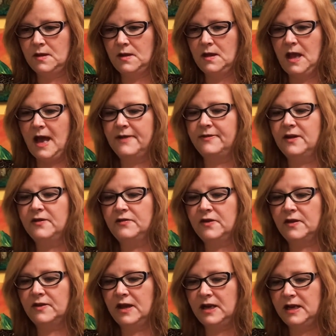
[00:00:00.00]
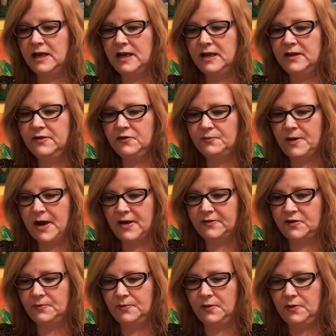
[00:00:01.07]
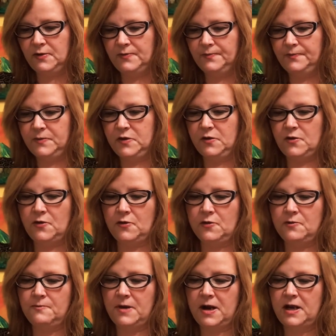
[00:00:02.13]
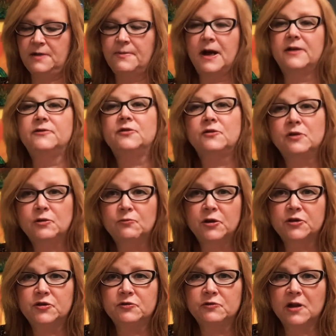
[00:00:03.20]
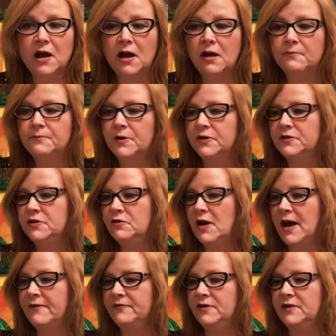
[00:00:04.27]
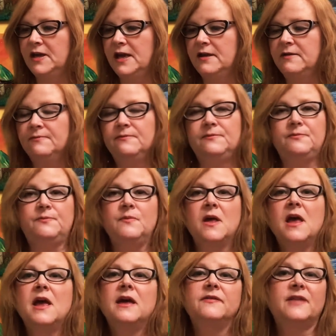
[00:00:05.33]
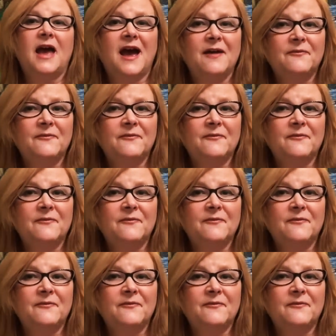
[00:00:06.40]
And they said that it is possible to earn money by doing what you love, but you have to have